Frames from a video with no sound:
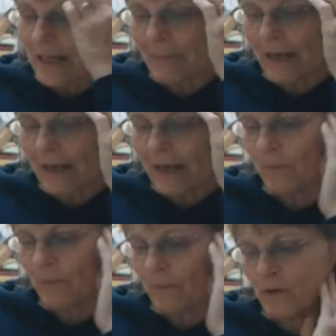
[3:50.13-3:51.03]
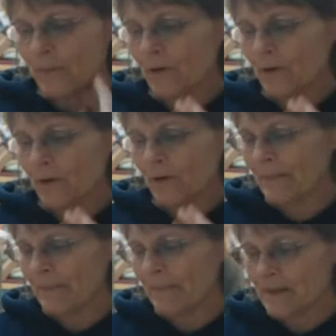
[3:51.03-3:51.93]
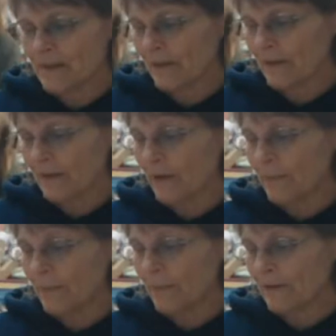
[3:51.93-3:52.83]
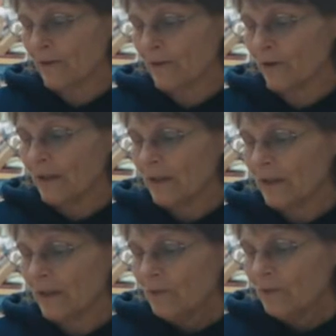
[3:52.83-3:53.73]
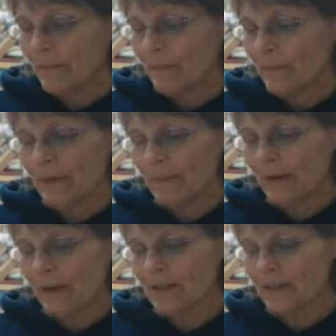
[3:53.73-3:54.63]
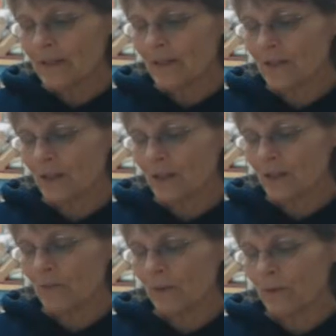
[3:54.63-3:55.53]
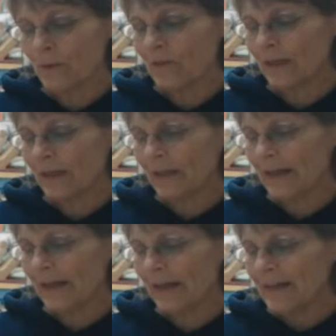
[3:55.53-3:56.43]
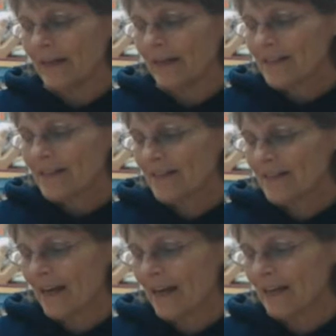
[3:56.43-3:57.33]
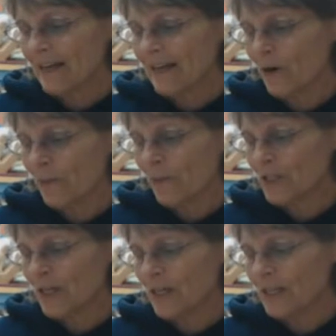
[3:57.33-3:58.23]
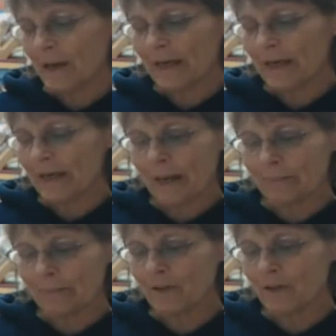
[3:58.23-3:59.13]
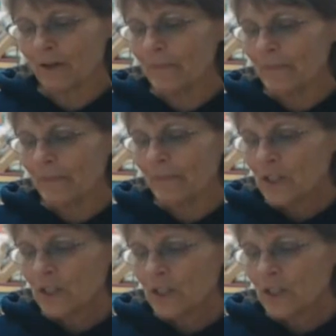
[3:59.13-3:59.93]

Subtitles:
made her miserable and must have been very painful when we made the decision to remove the leg. Since that day forward, she has been a happy girl. She